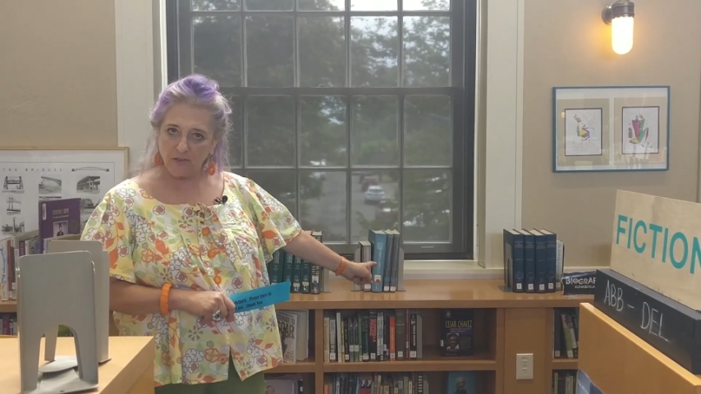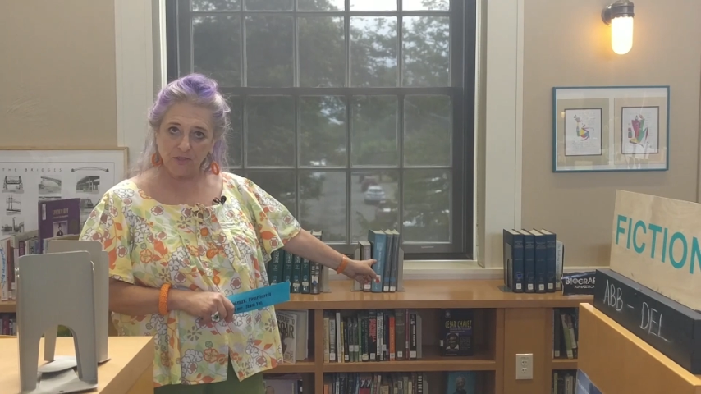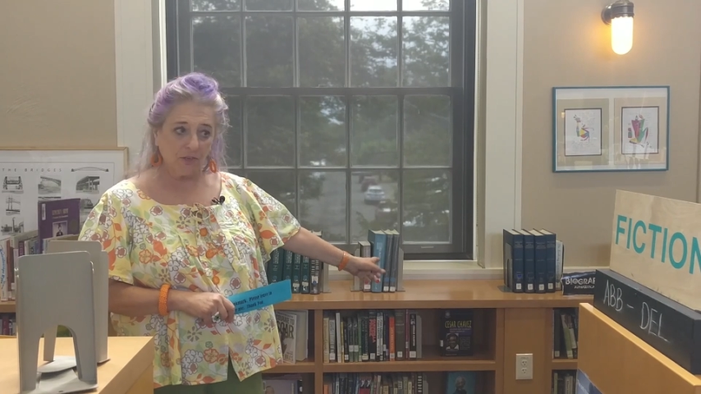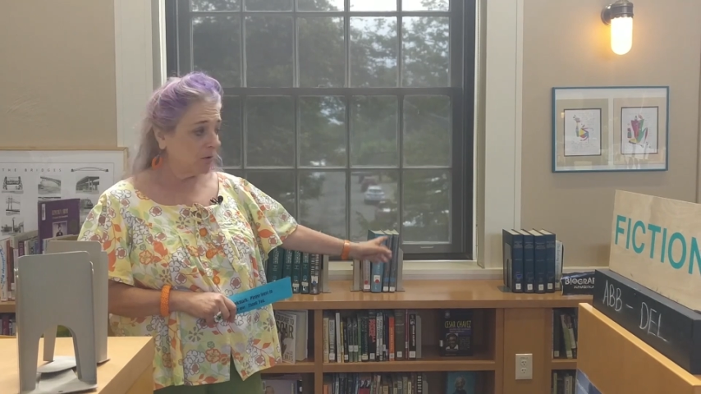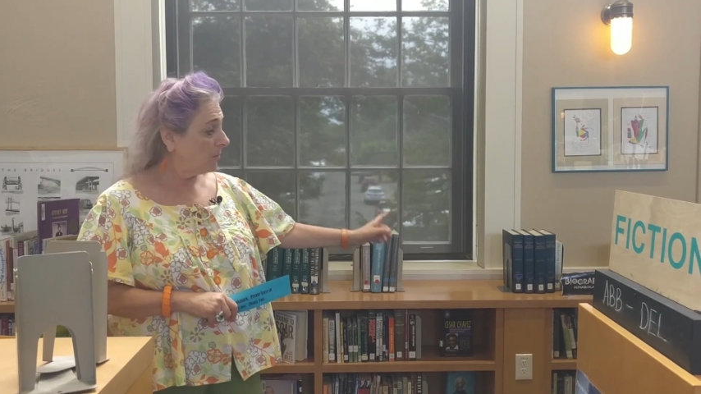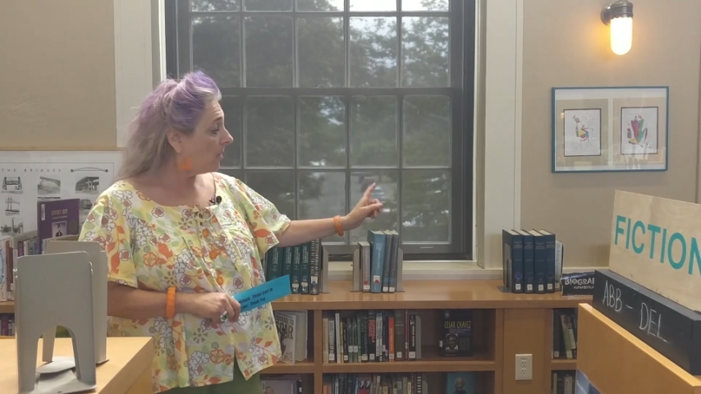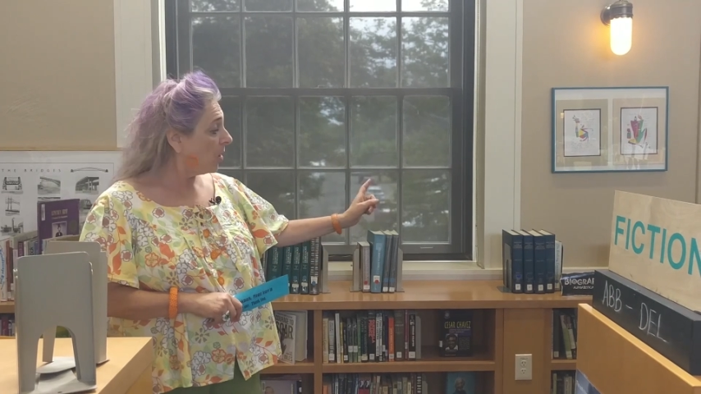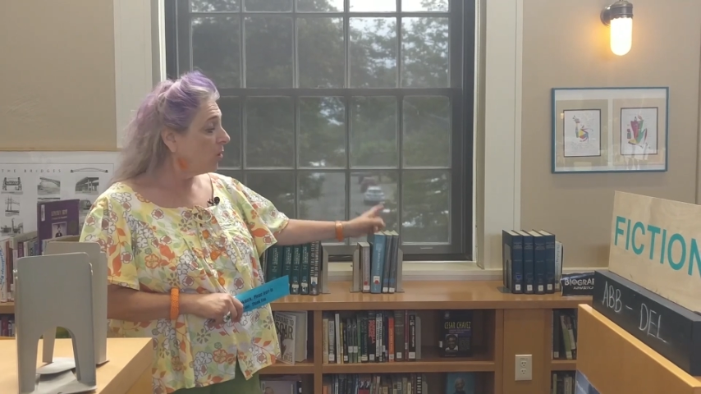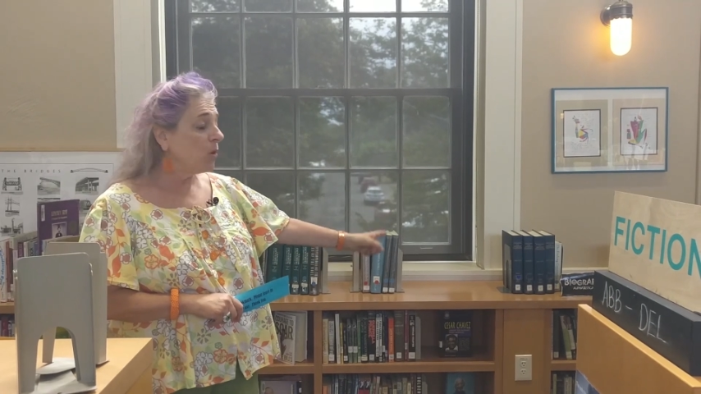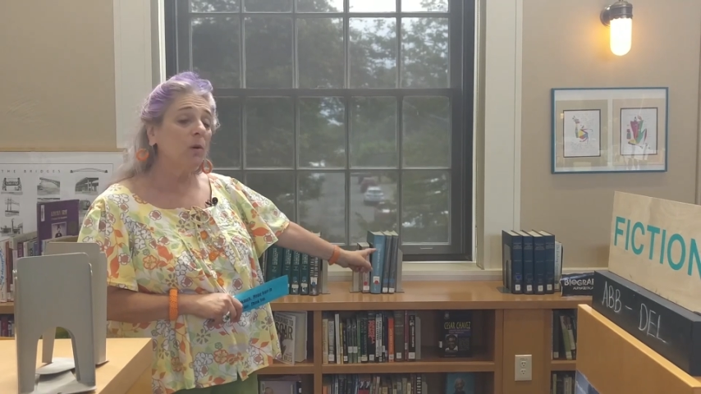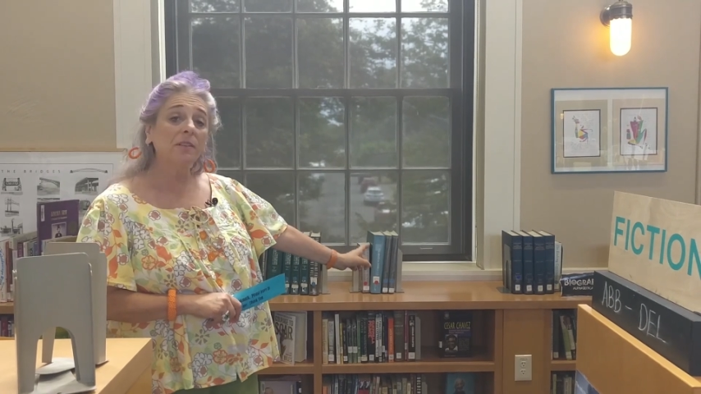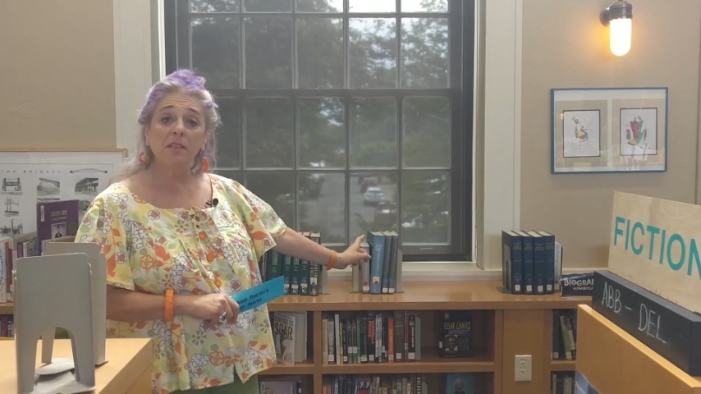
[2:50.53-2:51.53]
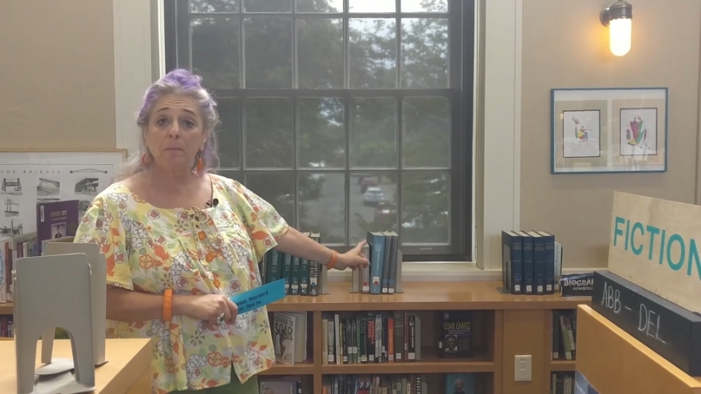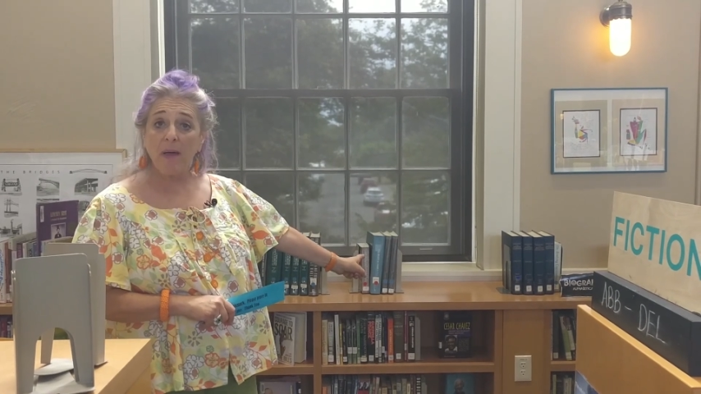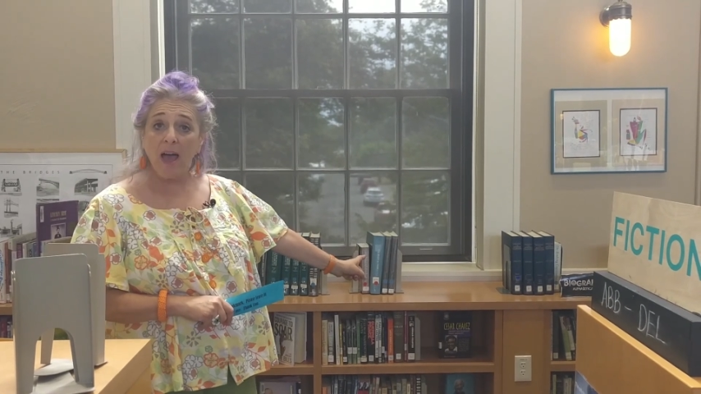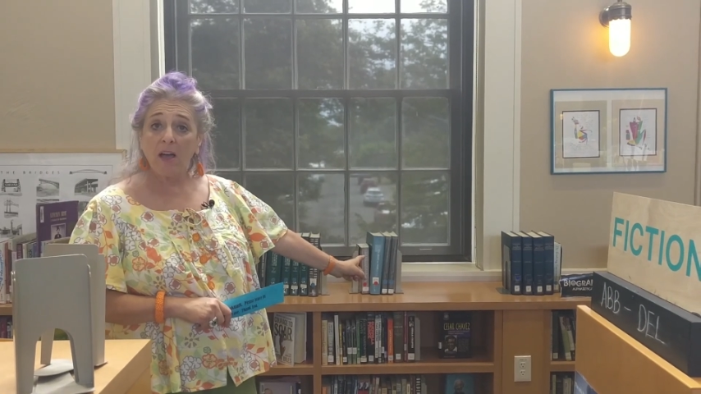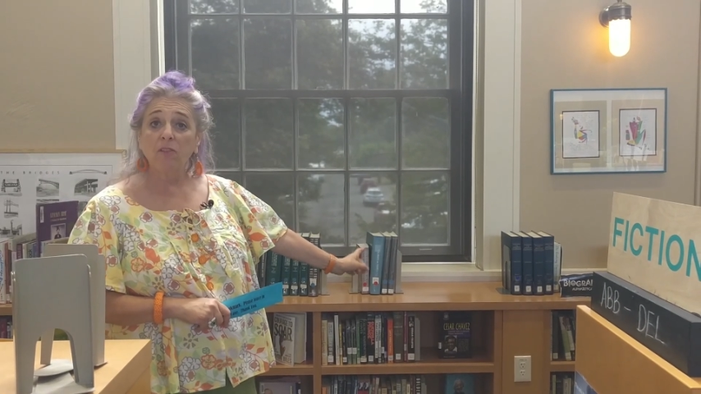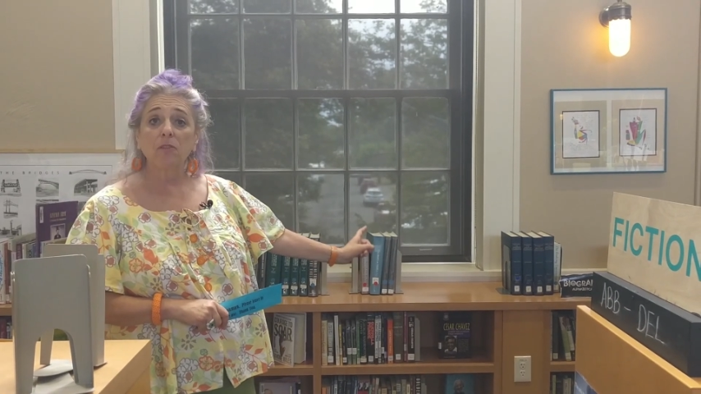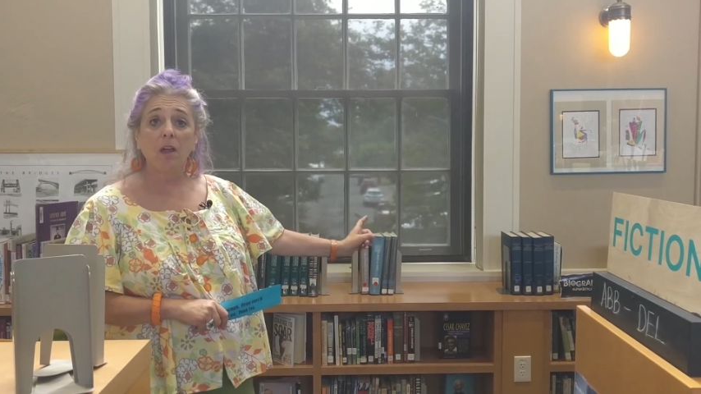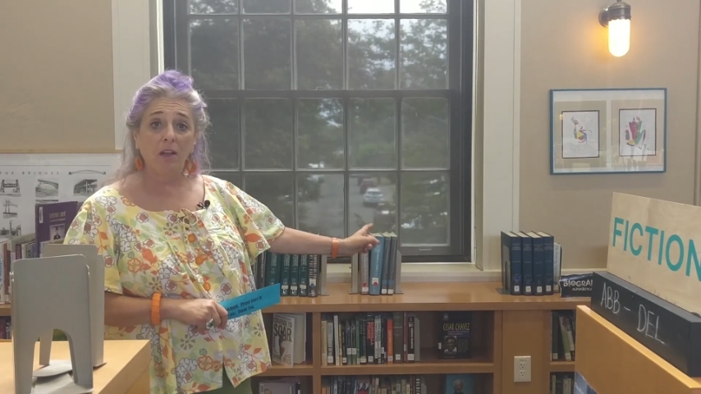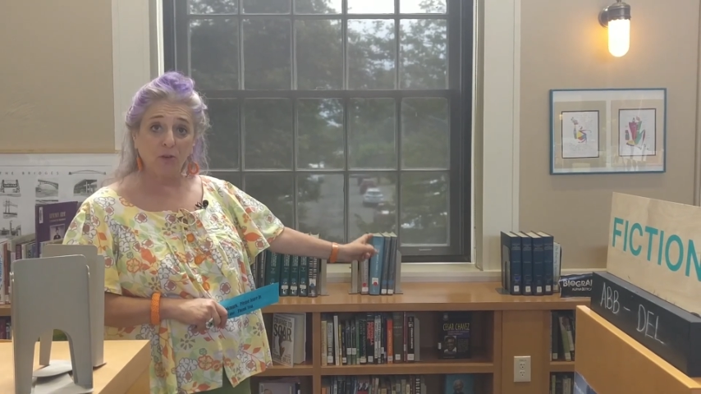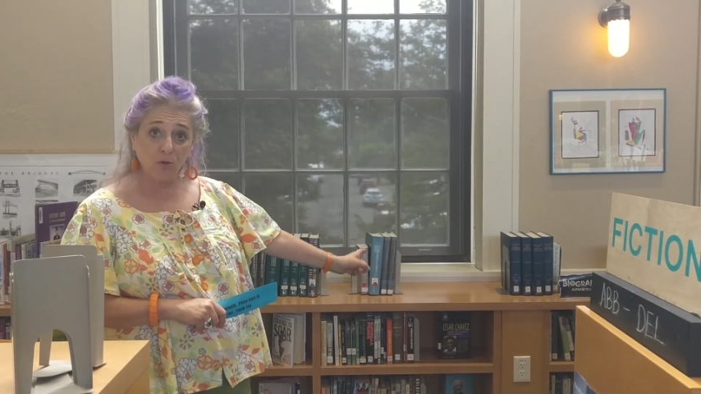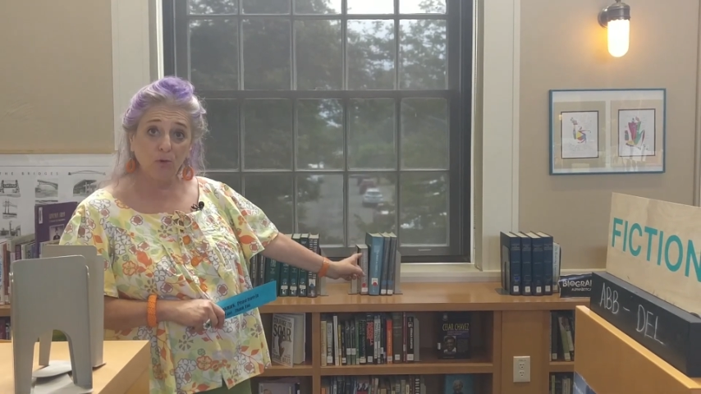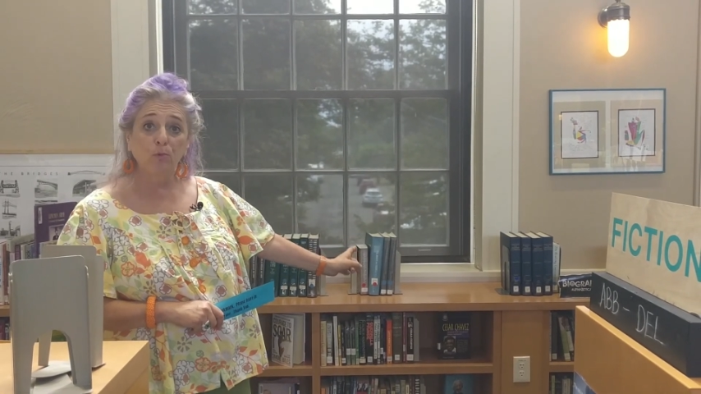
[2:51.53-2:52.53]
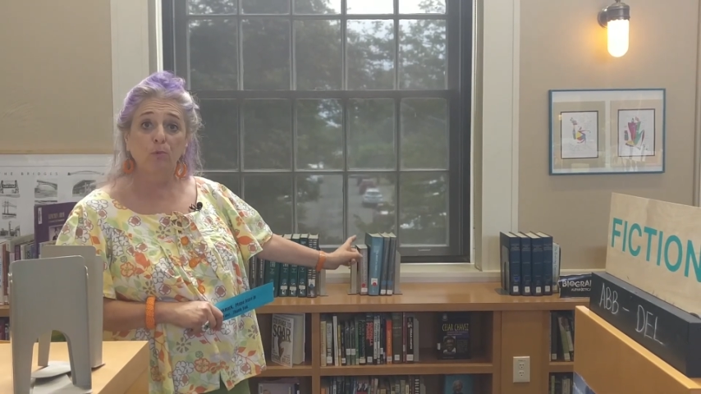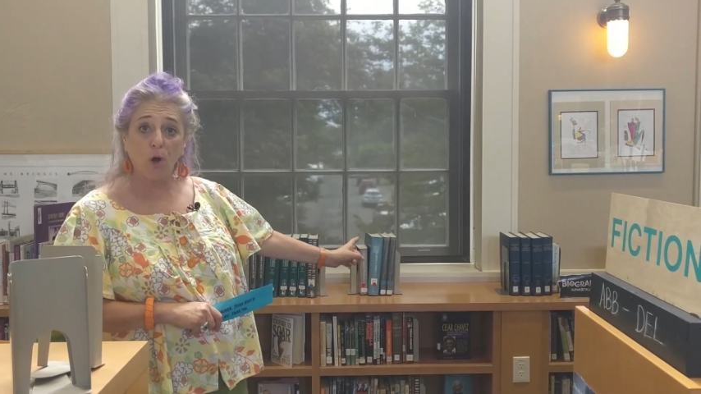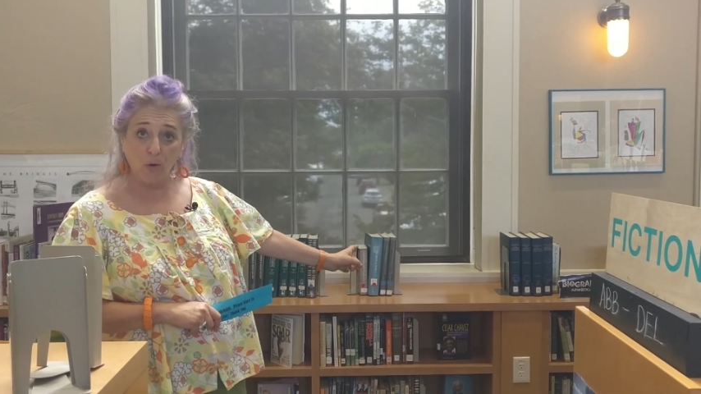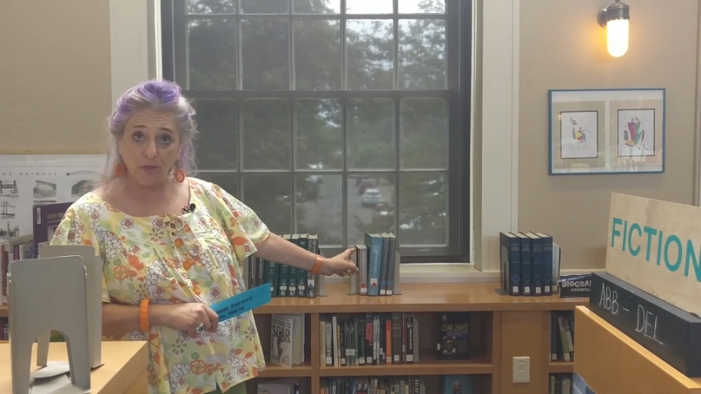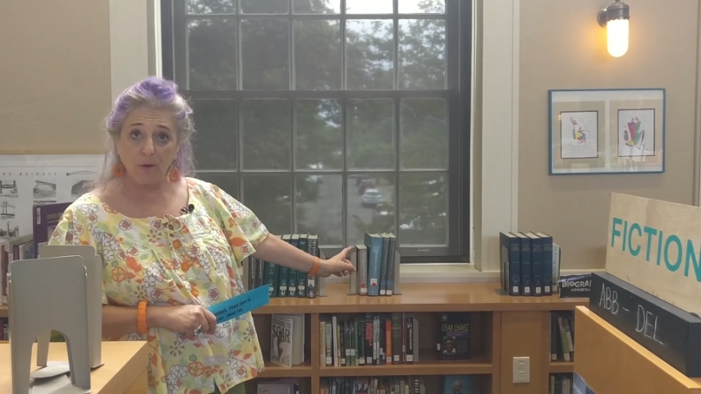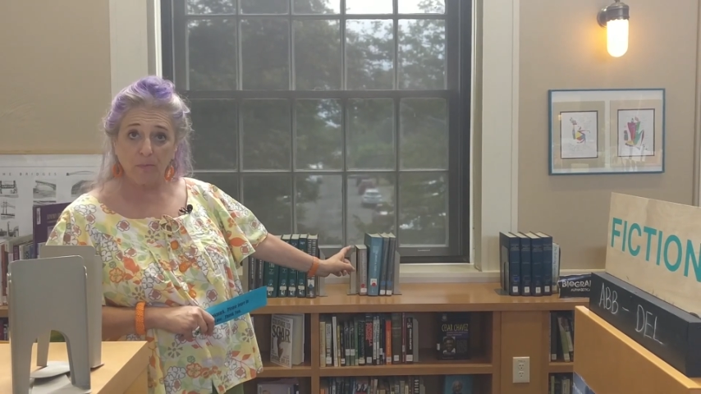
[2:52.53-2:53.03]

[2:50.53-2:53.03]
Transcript: So who it's about, not who wrote the